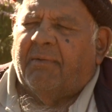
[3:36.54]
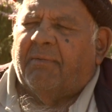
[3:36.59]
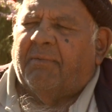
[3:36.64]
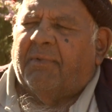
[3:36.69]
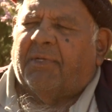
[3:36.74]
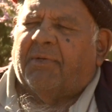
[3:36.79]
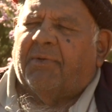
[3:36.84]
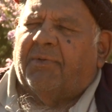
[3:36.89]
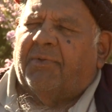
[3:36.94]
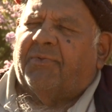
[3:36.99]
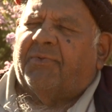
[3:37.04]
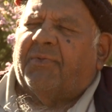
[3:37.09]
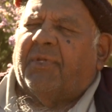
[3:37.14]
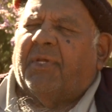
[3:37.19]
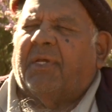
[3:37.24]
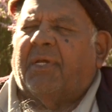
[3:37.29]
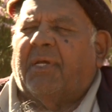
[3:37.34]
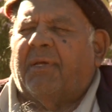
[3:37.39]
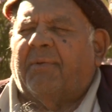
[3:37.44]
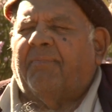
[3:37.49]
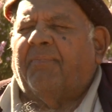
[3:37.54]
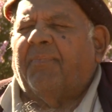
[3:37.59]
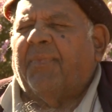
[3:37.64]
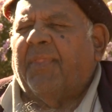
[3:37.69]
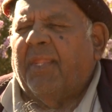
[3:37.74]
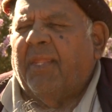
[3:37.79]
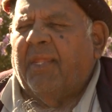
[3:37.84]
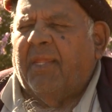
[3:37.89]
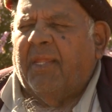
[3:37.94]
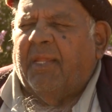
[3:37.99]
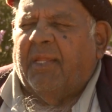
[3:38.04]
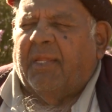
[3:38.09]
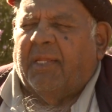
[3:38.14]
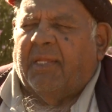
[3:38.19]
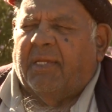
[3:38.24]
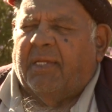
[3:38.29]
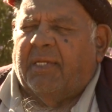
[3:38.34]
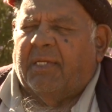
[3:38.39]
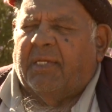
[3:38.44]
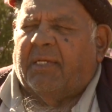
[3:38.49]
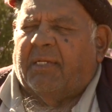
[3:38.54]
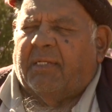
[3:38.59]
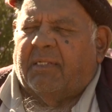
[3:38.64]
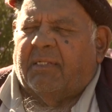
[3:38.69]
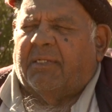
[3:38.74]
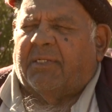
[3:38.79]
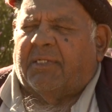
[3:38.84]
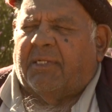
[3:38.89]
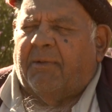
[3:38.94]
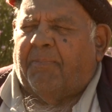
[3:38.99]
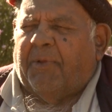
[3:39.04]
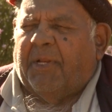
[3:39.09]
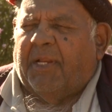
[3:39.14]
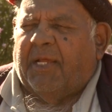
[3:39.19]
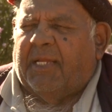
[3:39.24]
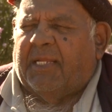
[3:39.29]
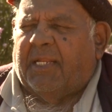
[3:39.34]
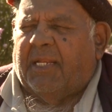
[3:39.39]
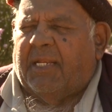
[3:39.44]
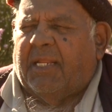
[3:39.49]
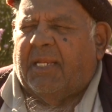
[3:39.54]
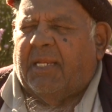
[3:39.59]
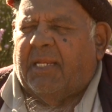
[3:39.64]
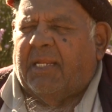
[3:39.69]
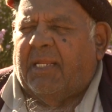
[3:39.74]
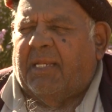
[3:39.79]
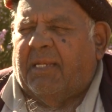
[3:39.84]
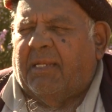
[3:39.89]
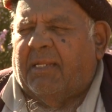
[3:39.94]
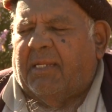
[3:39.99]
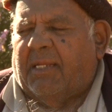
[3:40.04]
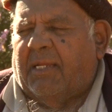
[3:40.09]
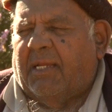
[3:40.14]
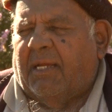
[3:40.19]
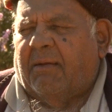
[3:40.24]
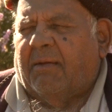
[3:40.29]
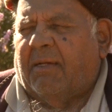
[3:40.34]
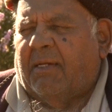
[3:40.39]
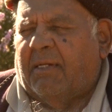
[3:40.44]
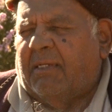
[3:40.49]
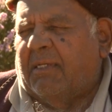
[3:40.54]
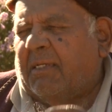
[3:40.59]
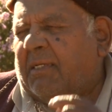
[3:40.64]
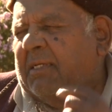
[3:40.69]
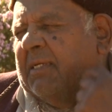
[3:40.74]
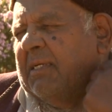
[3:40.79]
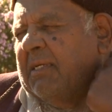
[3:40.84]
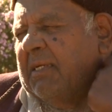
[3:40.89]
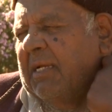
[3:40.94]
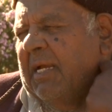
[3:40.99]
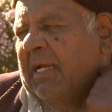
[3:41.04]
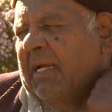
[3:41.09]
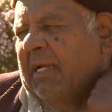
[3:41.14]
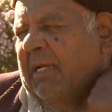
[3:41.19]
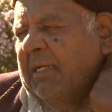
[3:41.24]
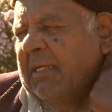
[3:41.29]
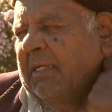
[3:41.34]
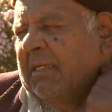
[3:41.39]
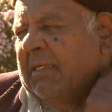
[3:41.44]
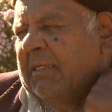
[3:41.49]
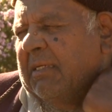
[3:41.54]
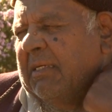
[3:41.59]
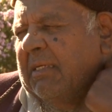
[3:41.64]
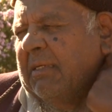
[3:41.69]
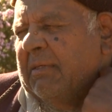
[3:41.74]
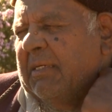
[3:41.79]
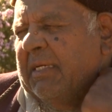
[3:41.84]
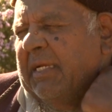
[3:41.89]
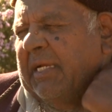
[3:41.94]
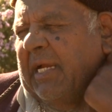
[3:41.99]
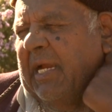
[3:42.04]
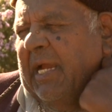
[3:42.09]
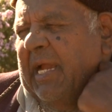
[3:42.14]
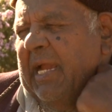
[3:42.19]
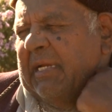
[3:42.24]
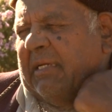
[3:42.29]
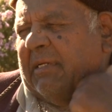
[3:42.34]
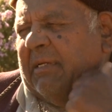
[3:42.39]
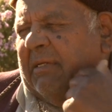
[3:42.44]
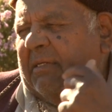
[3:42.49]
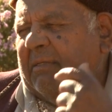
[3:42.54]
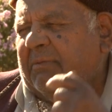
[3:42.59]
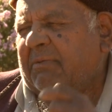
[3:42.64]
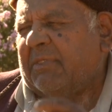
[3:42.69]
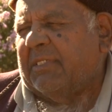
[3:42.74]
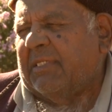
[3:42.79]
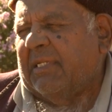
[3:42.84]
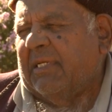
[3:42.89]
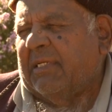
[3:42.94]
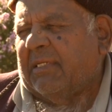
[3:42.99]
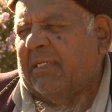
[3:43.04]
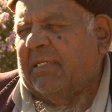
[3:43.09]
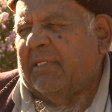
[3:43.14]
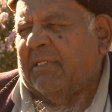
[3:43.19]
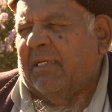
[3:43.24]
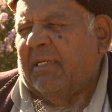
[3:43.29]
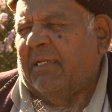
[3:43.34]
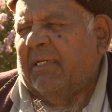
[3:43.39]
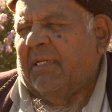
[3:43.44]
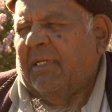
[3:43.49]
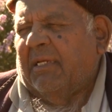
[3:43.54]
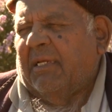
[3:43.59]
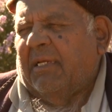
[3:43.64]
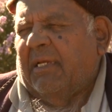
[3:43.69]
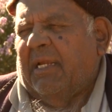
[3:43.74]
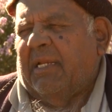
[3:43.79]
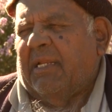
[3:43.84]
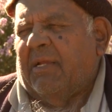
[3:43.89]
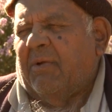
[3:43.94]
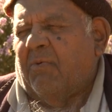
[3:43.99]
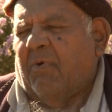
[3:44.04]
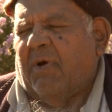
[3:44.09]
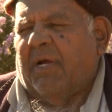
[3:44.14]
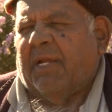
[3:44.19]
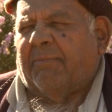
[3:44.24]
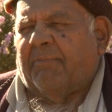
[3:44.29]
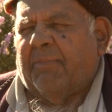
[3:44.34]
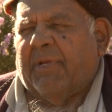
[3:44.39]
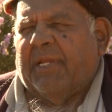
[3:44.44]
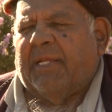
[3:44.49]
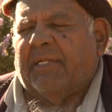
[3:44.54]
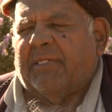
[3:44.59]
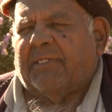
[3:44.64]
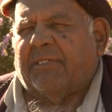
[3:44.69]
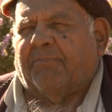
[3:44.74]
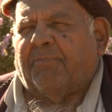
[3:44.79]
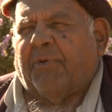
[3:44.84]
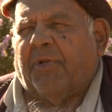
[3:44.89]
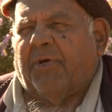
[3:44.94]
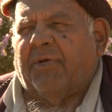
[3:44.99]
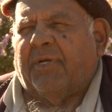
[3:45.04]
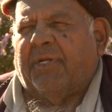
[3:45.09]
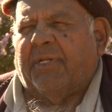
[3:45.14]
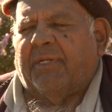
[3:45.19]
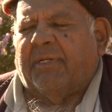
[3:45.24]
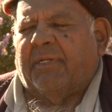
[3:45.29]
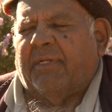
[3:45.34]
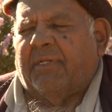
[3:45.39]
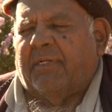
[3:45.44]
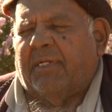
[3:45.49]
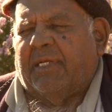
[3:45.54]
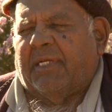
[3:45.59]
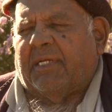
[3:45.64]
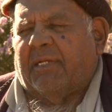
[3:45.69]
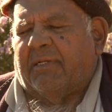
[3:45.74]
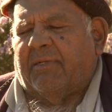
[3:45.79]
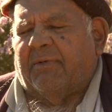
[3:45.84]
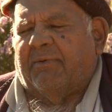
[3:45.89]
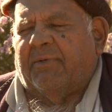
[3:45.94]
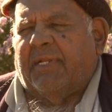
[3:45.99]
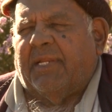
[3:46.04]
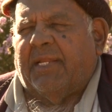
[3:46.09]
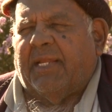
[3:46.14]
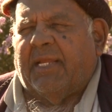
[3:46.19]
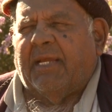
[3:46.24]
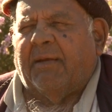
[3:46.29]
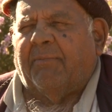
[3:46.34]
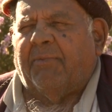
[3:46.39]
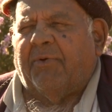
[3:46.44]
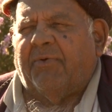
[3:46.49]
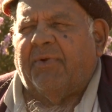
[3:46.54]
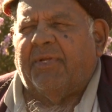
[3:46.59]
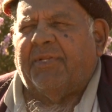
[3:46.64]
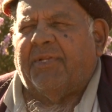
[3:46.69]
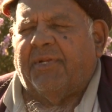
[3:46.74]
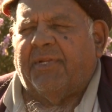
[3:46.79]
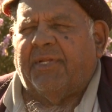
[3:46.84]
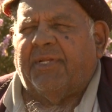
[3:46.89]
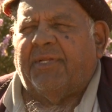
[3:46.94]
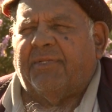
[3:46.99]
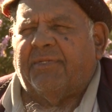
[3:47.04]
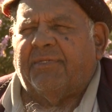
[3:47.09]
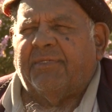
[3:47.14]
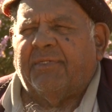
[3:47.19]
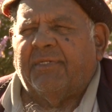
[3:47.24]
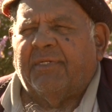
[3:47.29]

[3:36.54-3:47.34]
Because the stipulation in the Liquor Act was that any white man supplying liquor to any Aborigines,